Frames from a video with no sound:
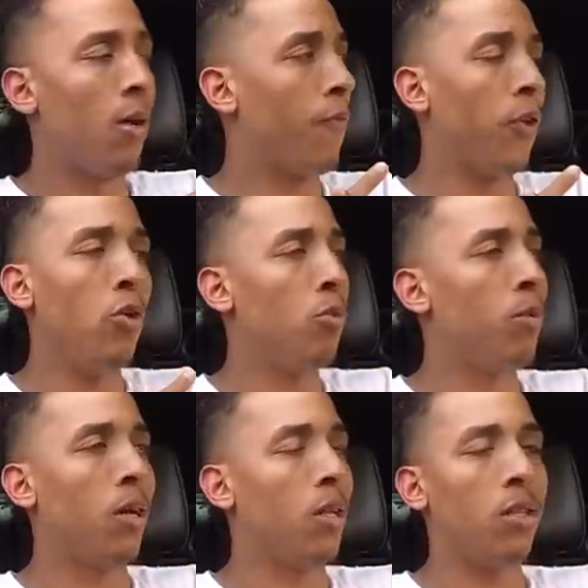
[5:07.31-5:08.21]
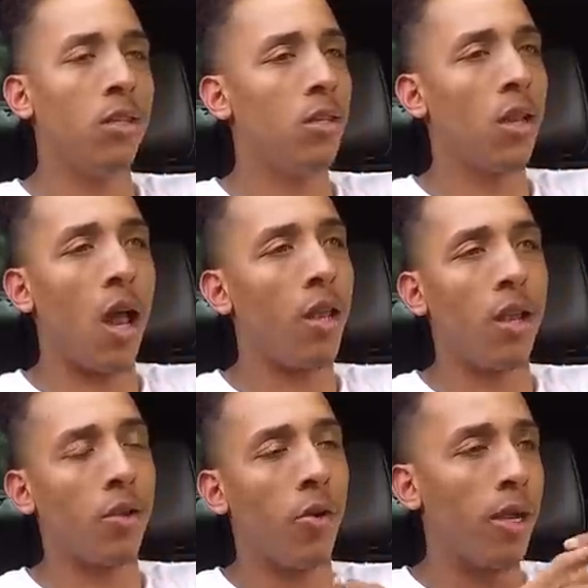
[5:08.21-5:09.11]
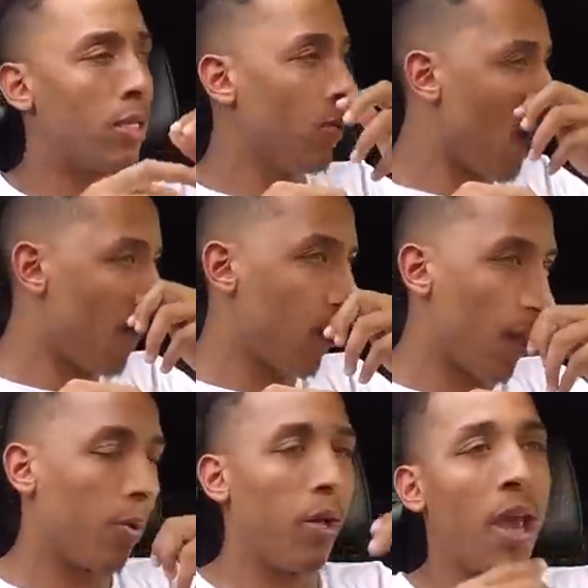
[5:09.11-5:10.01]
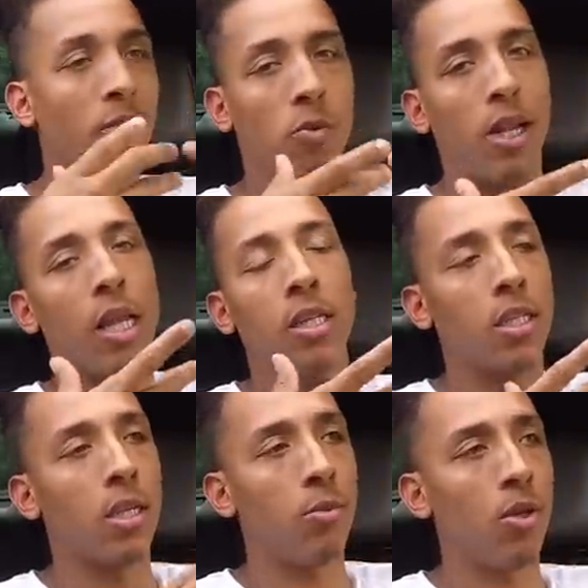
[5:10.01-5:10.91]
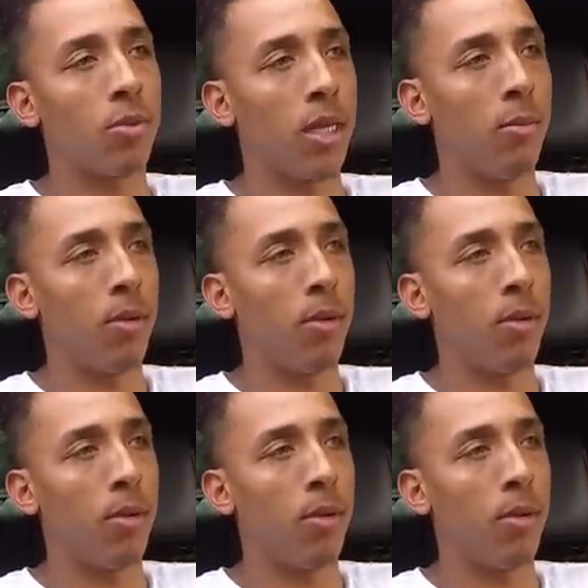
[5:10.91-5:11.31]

A few, but not nothing crazy where I feel like we have a relationship. You know what I'm saying?